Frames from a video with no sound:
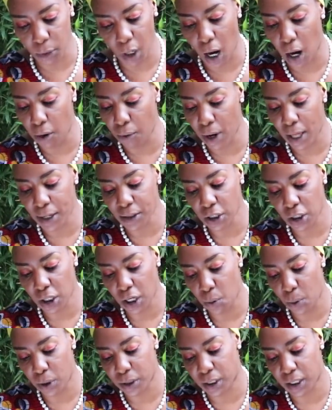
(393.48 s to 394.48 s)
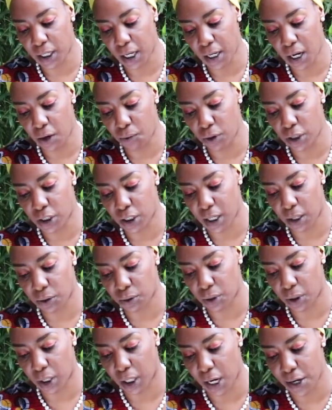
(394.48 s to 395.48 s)
allegedly, when CNN reached out
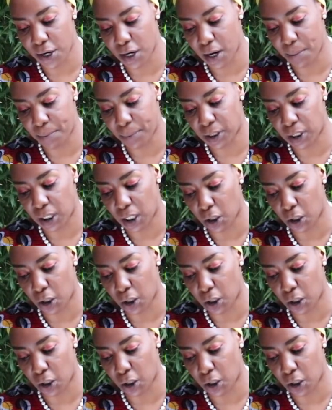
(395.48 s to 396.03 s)
to the Kenyan embassy